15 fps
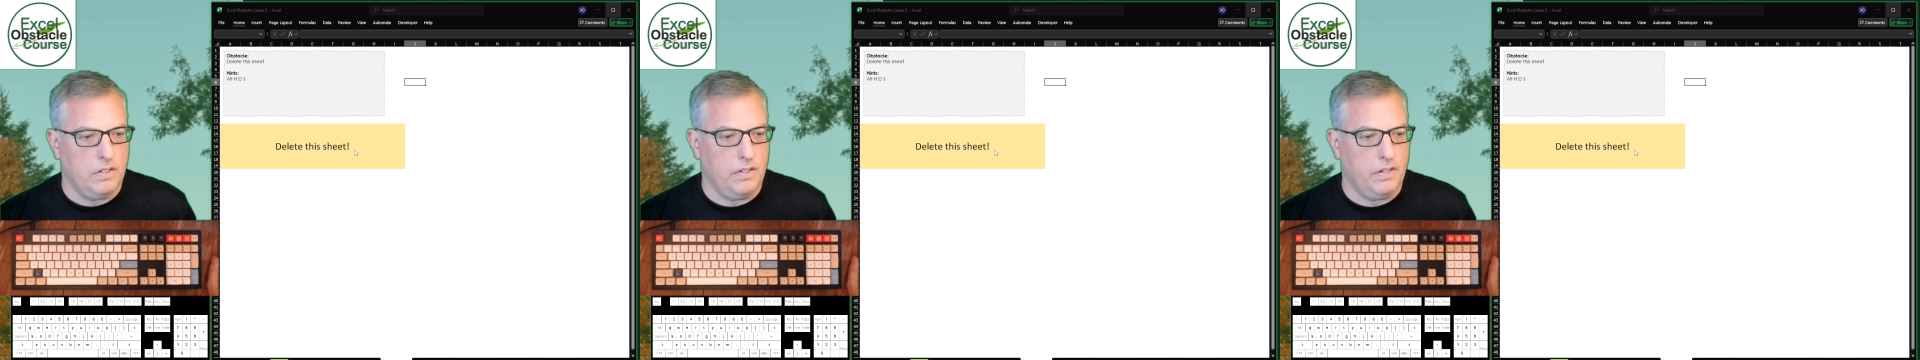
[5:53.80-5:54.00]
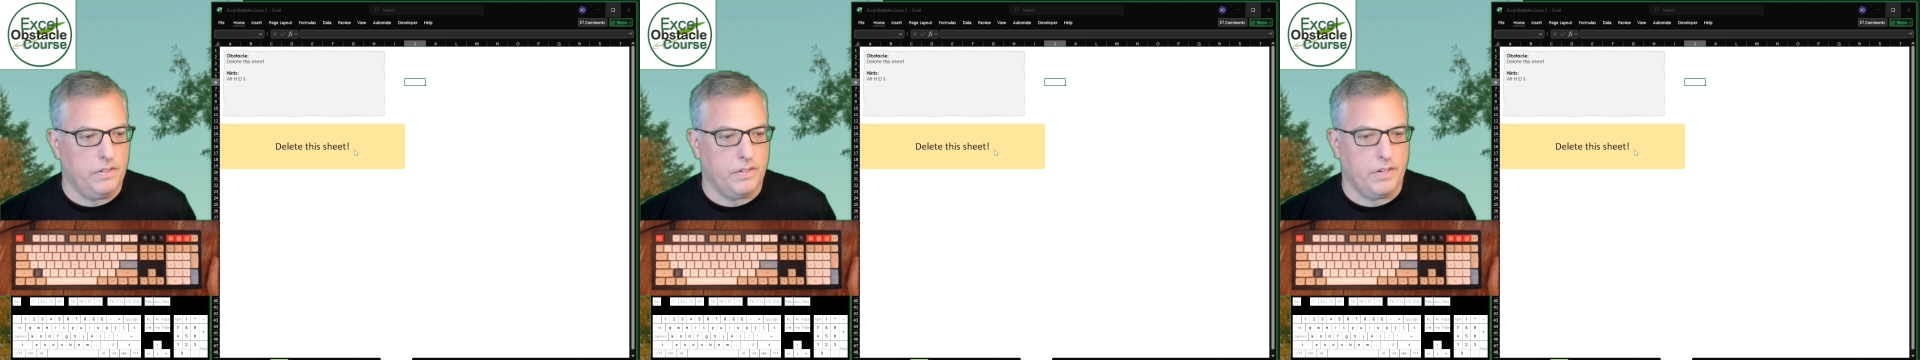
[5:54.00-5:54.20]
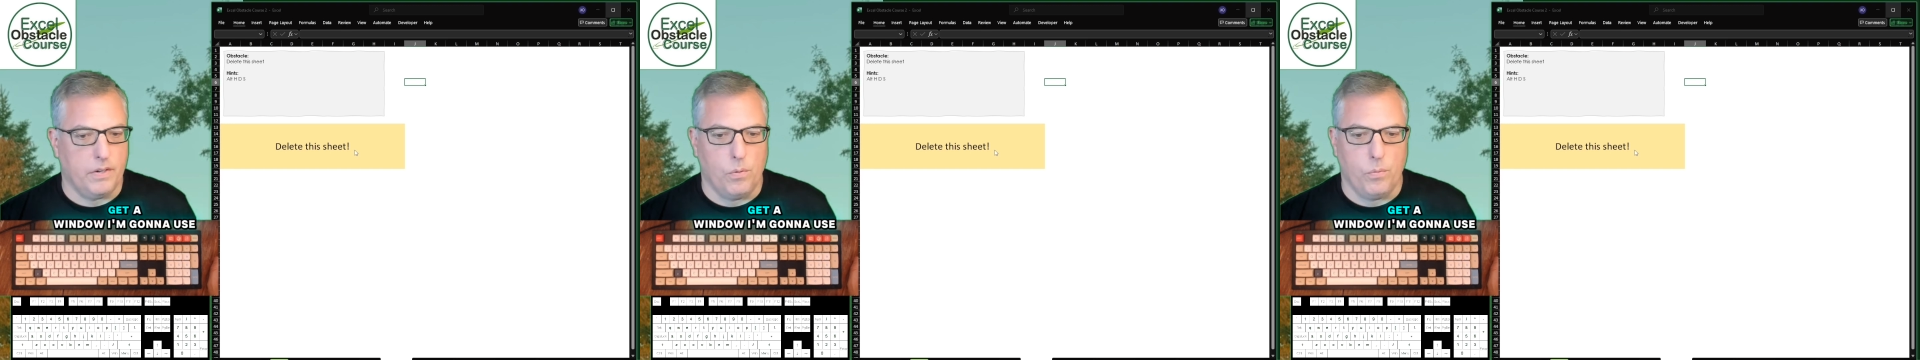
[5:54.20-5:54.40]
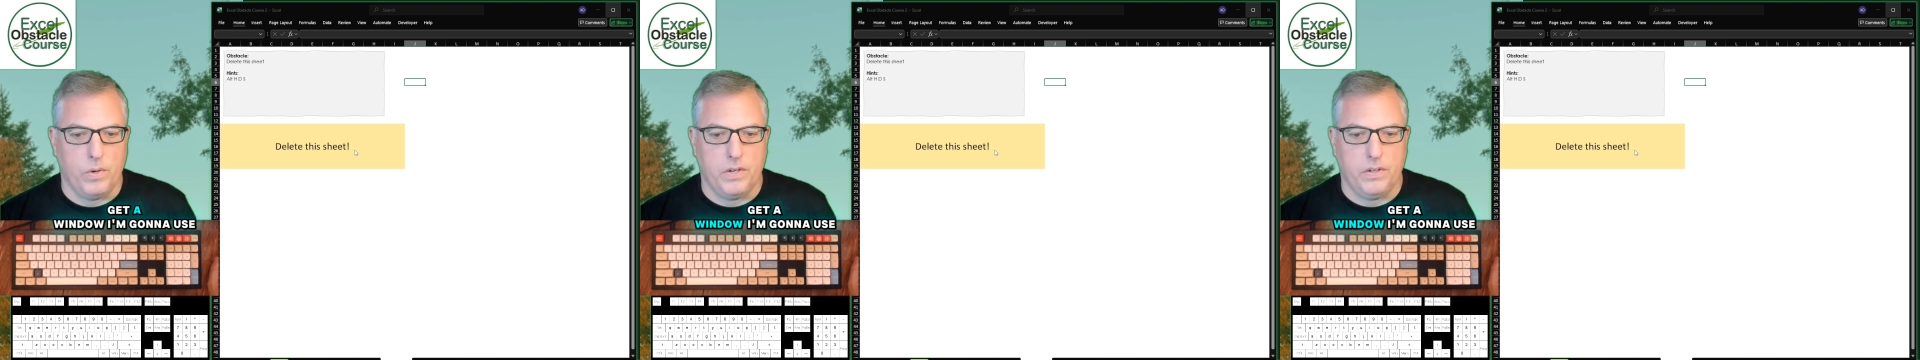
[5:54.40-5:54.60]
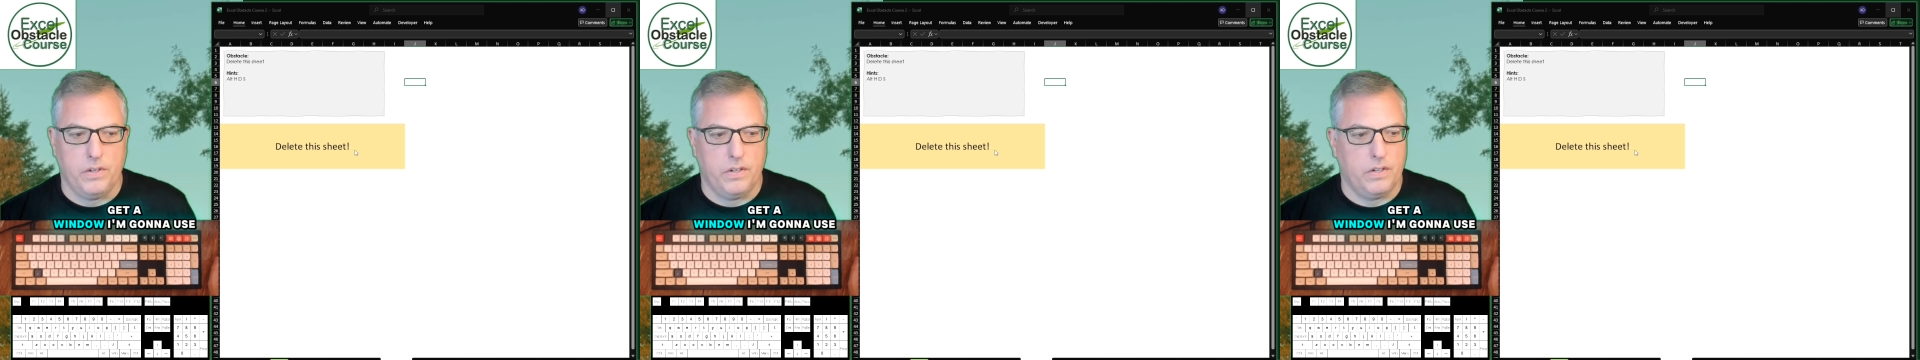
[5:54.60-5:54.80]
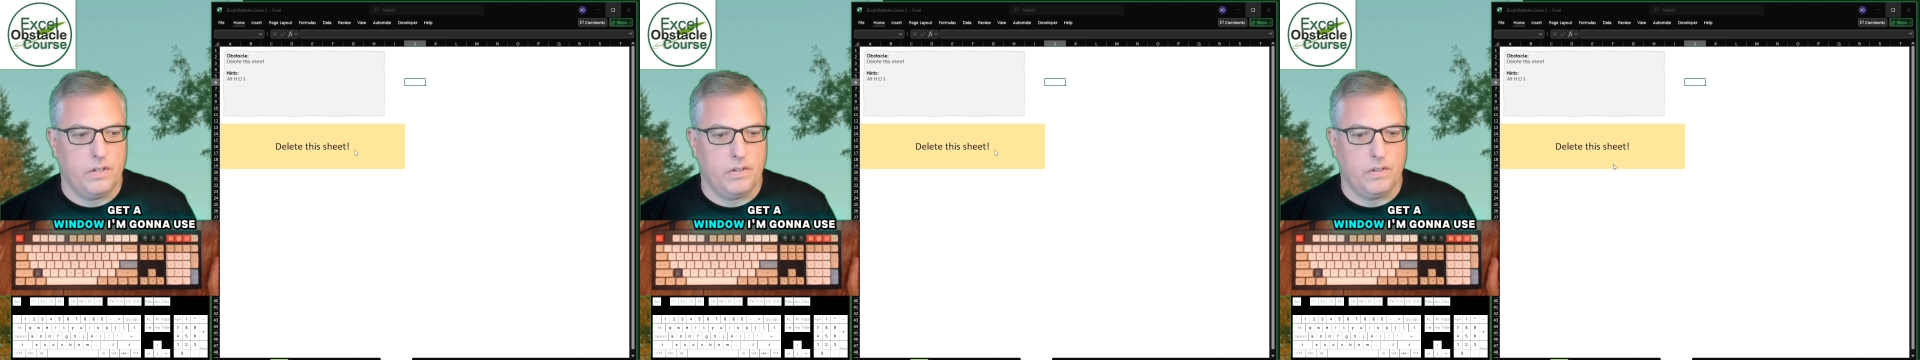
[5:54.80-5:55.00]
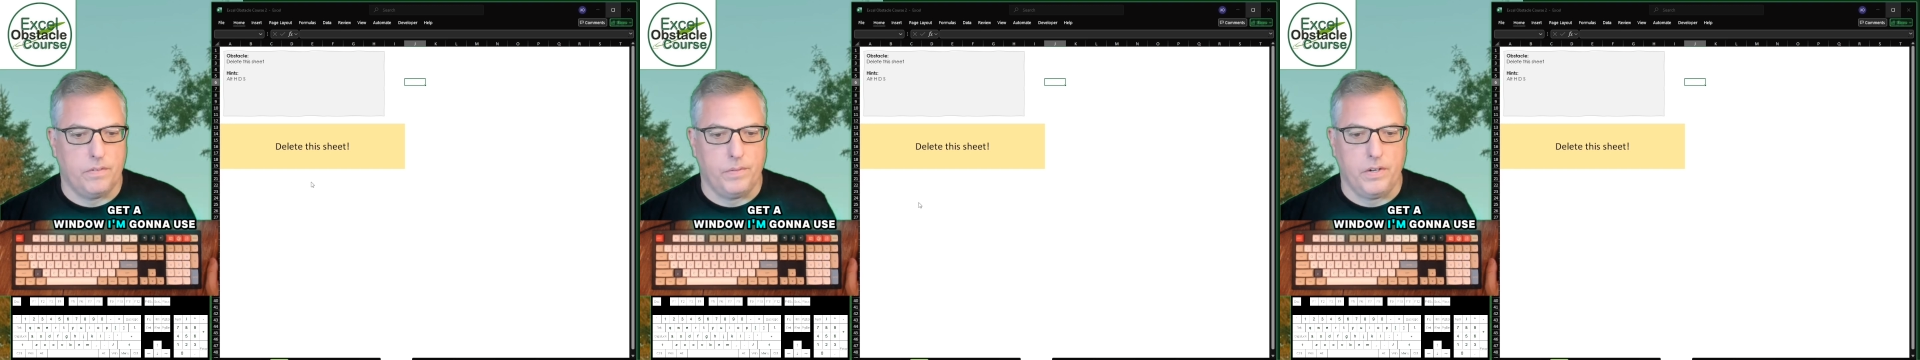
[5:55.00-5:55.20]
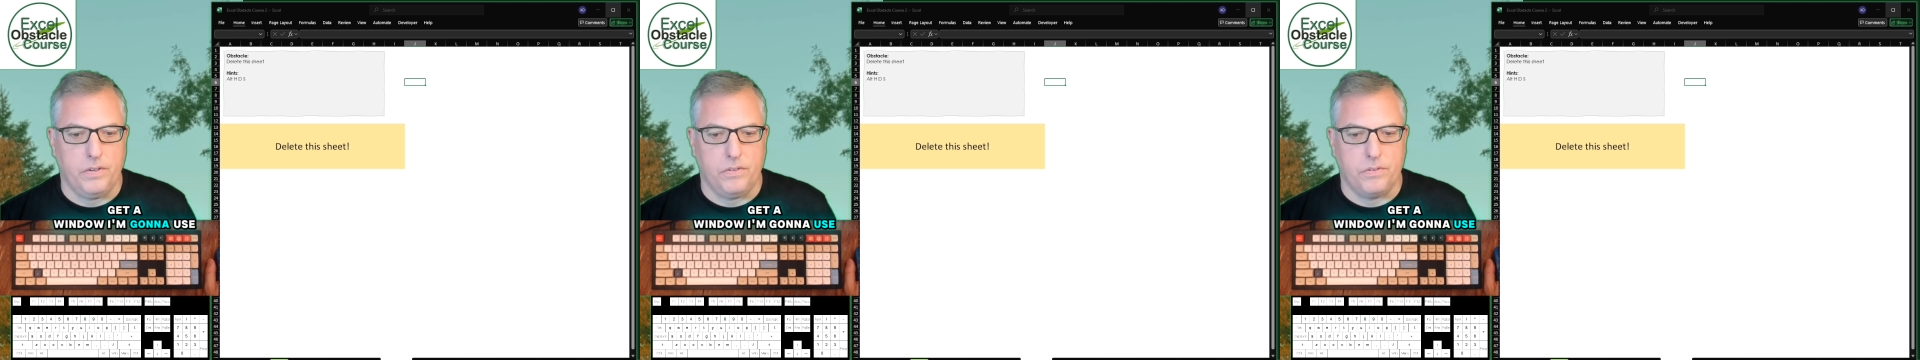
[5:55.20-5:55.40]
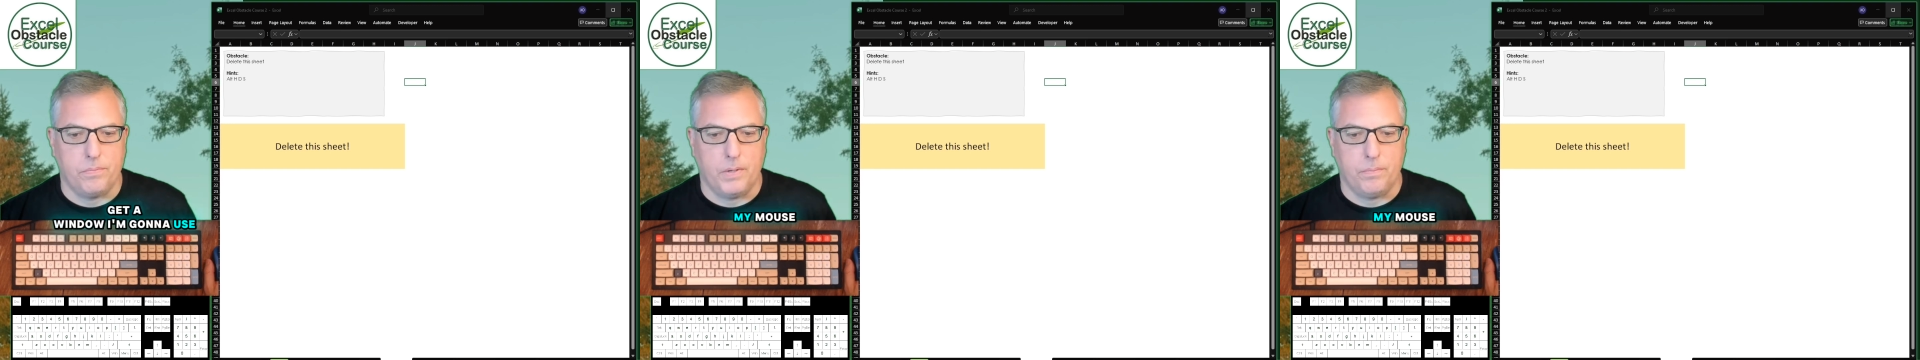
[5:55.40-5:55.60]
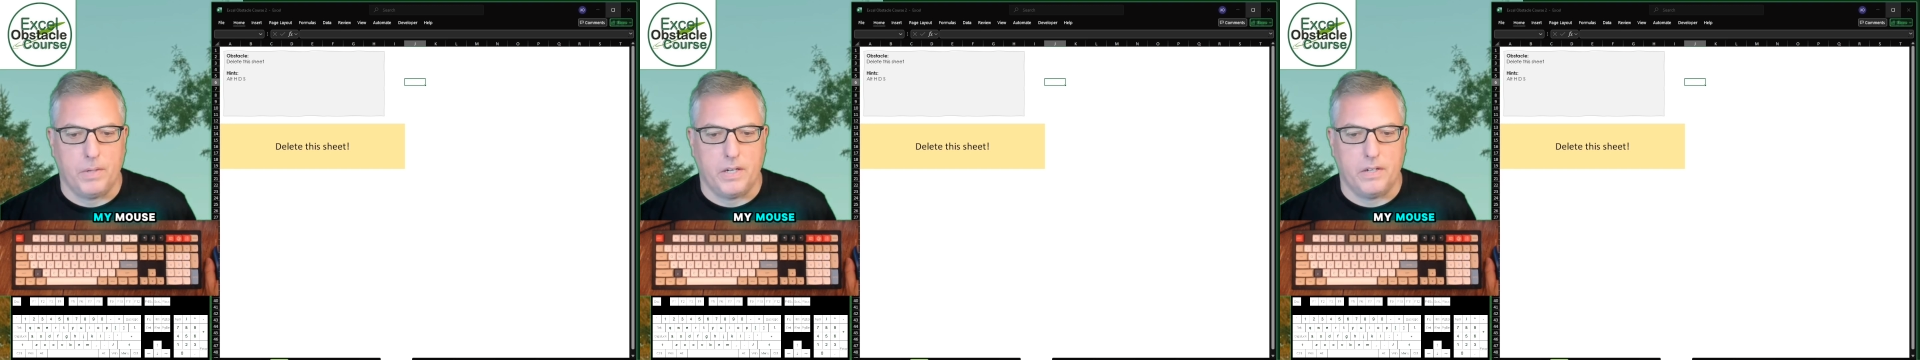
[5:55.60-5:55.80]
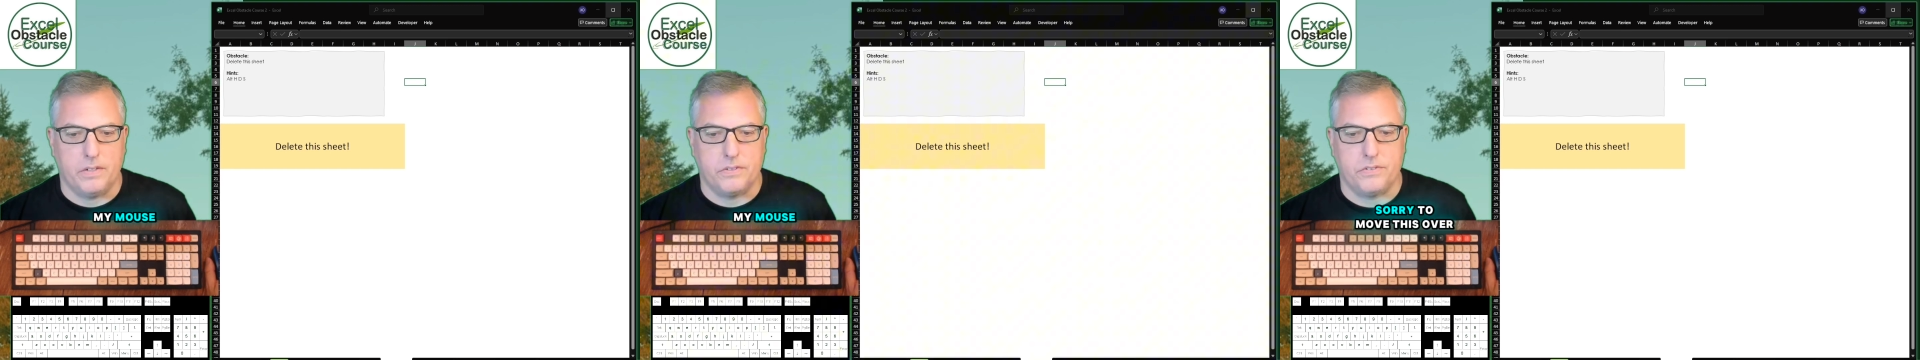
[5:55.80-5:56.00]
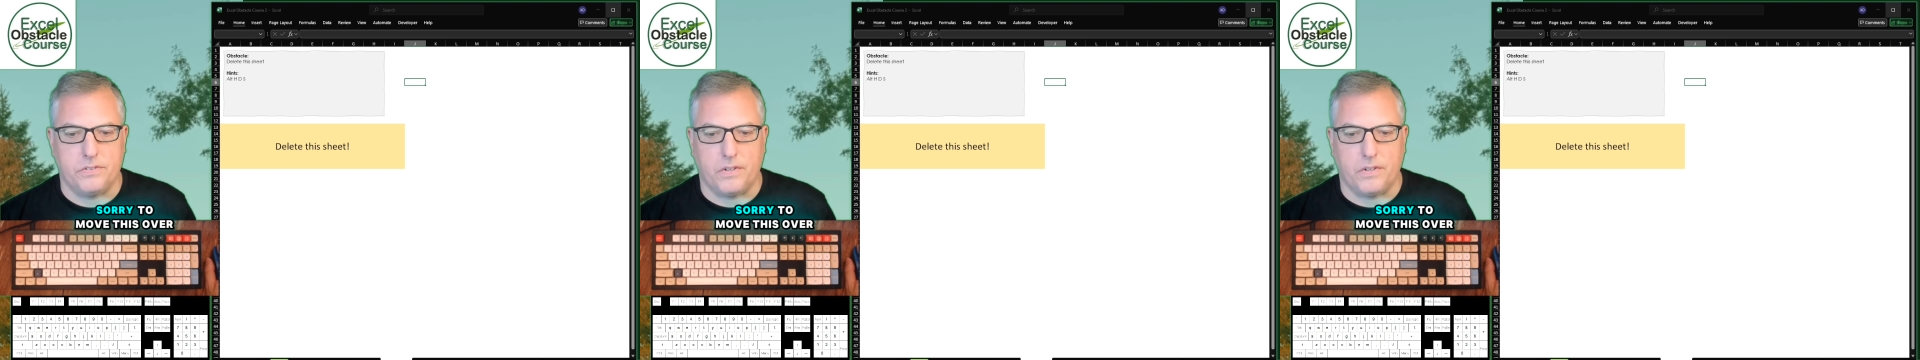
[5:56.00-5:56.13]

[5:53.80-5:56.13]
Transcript: And you'll get a window. I'm going to use my mouse,